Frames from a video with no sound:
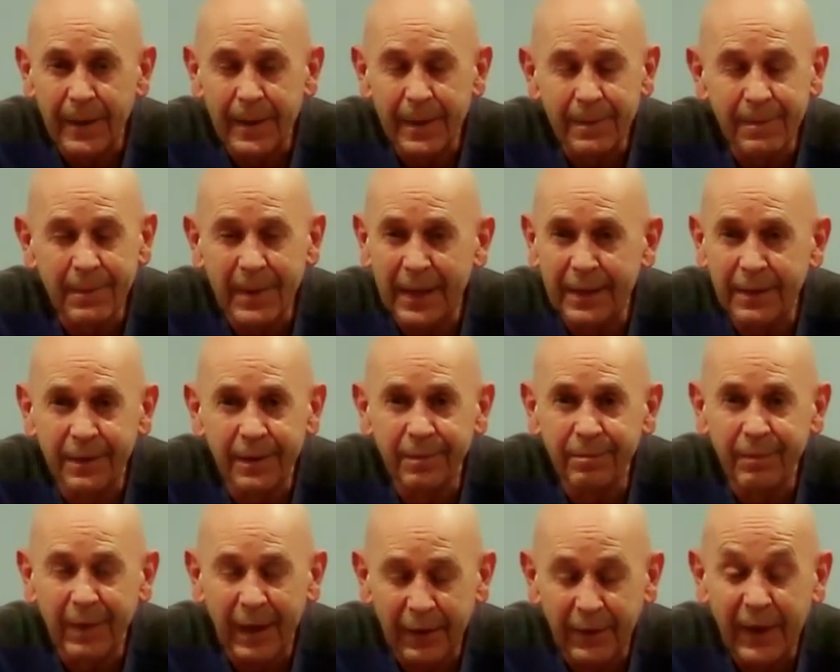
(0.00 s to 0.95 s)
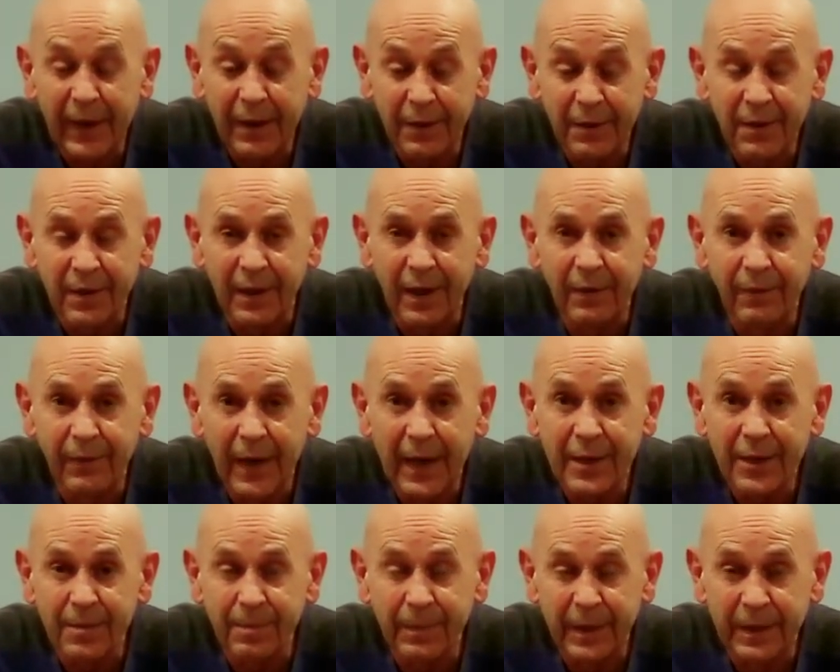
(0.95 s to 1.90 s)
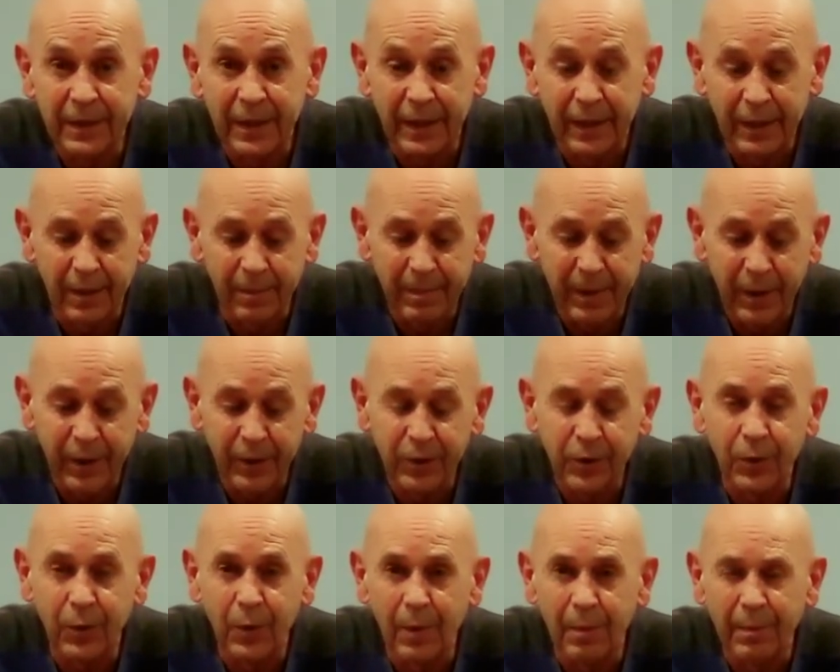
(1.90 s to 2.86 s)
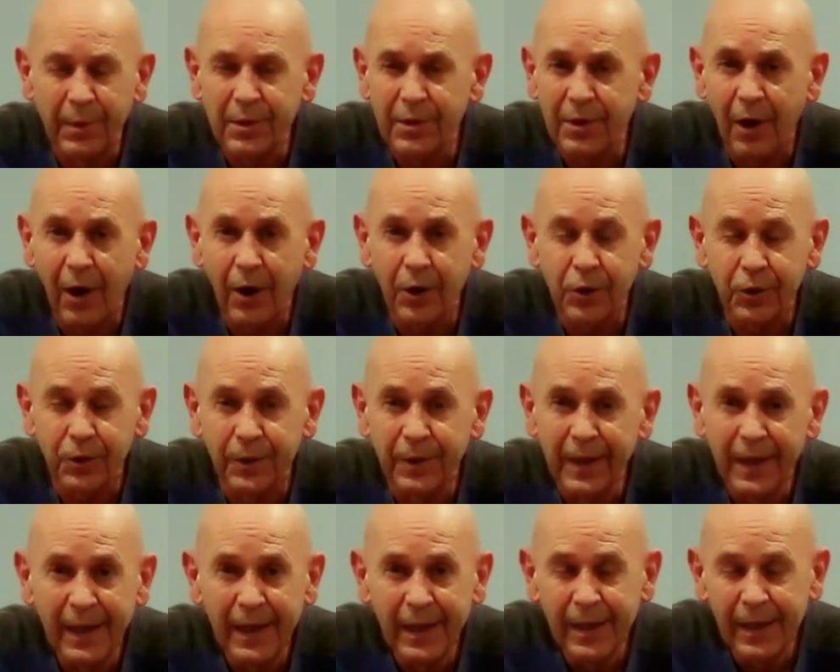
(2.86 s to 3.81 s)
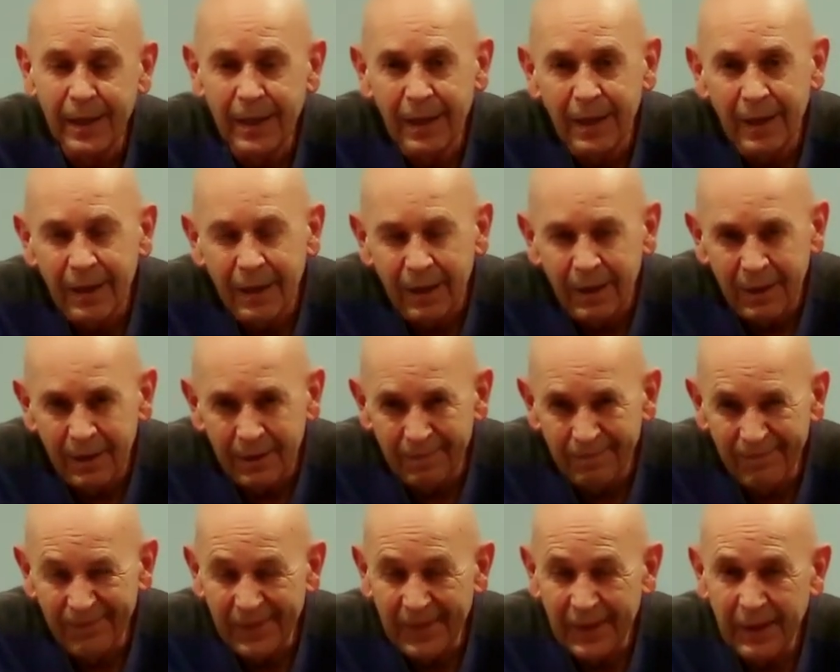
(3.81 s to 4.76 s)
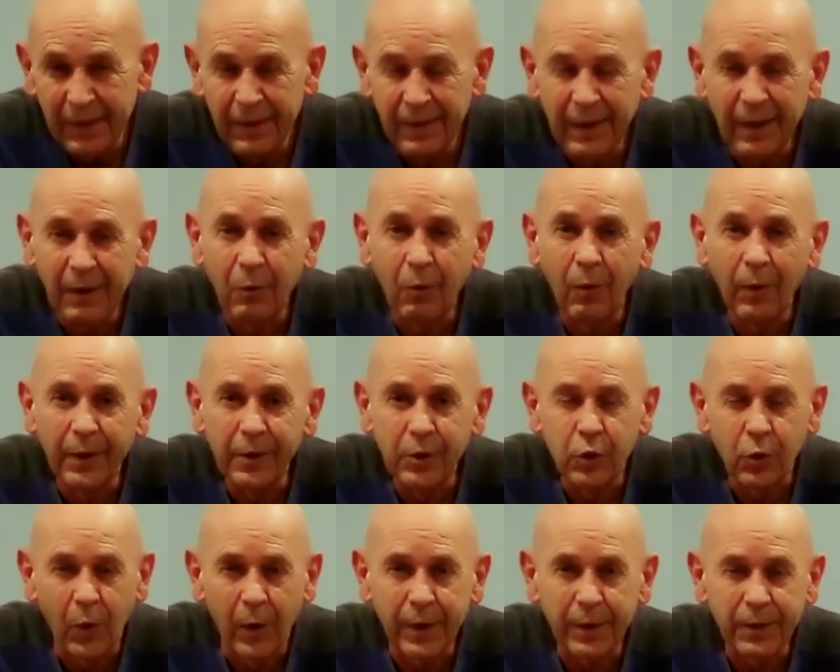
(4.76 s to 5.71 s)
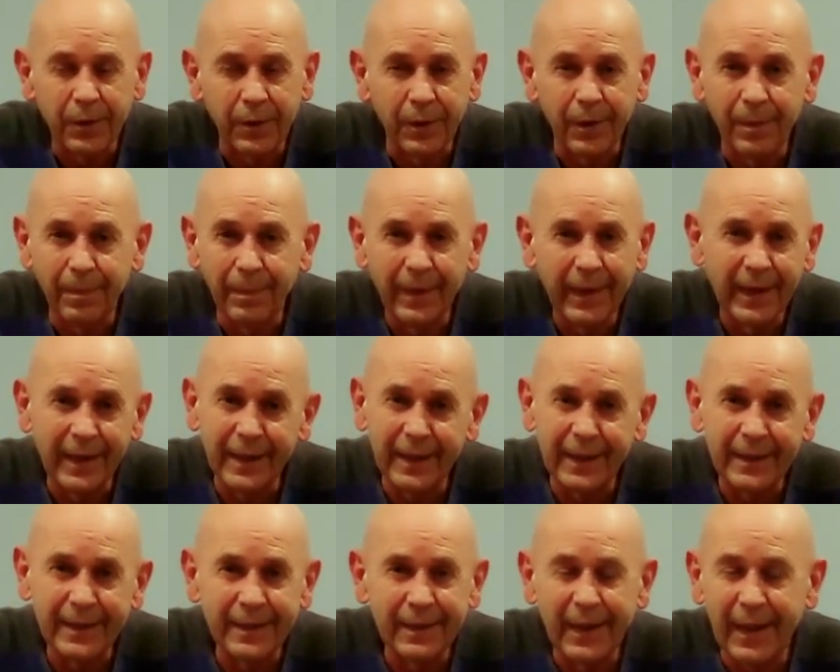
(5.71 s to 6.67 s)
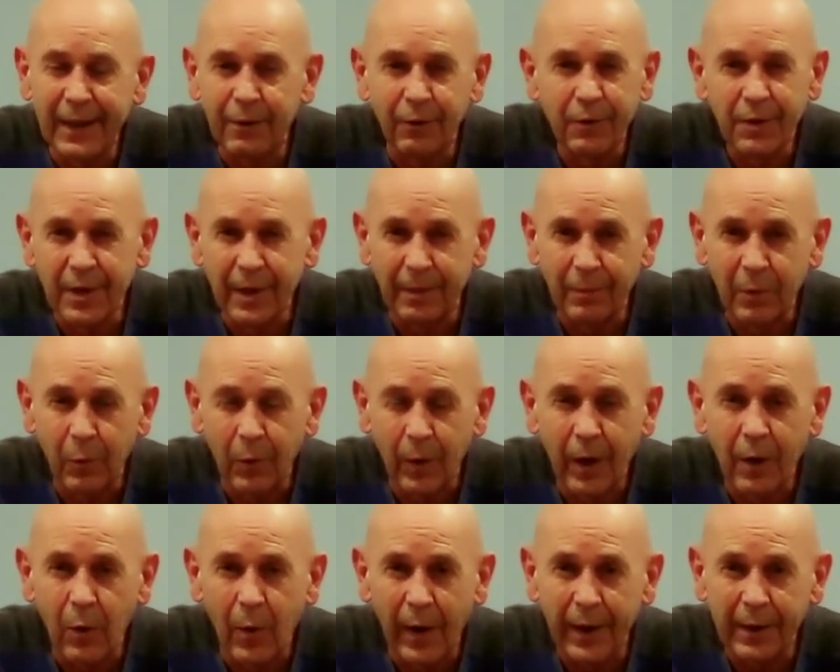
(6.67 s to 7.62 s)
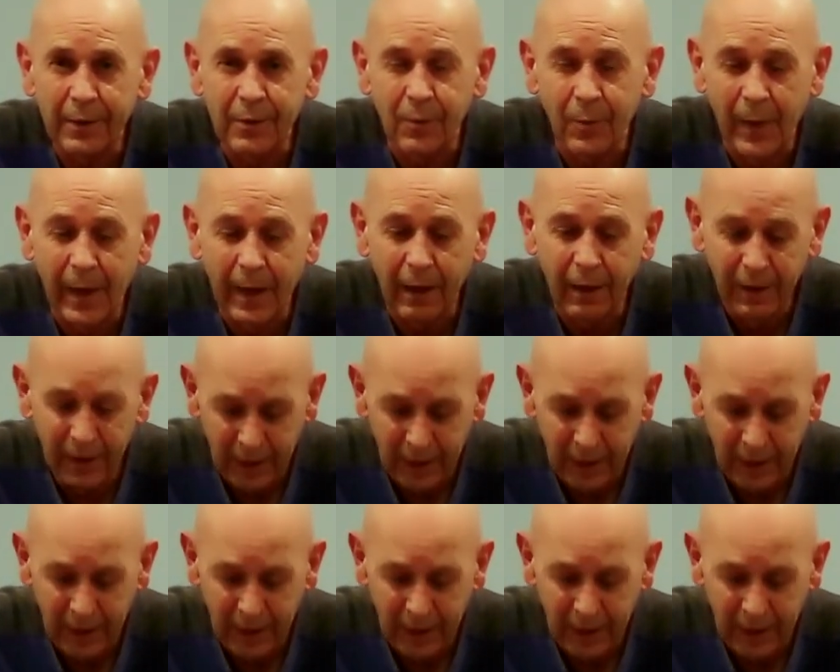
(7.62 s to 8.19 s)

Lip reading: then I think it's an investment compared to a massager. They're only short term and they don't seem to work quite as well.